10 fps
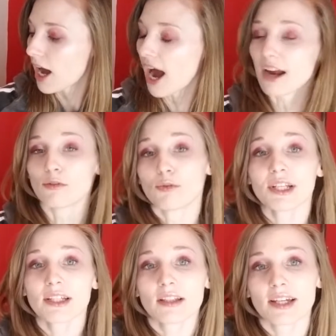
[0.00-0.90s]
I
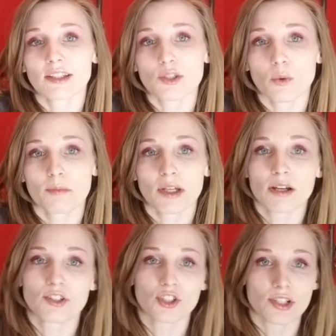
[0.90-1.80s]
really like this one
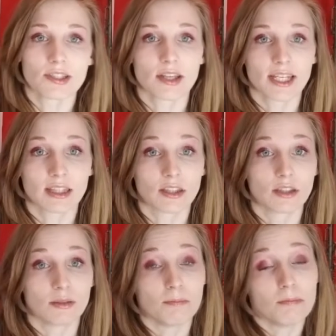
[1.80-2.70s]
because just like
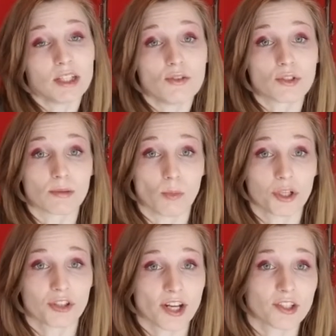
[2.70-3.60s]
me using
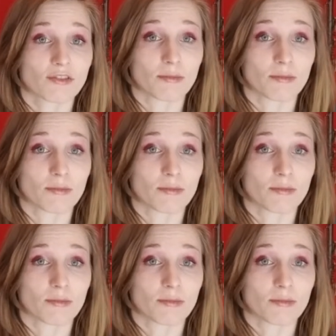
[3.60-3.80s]
moisturizer for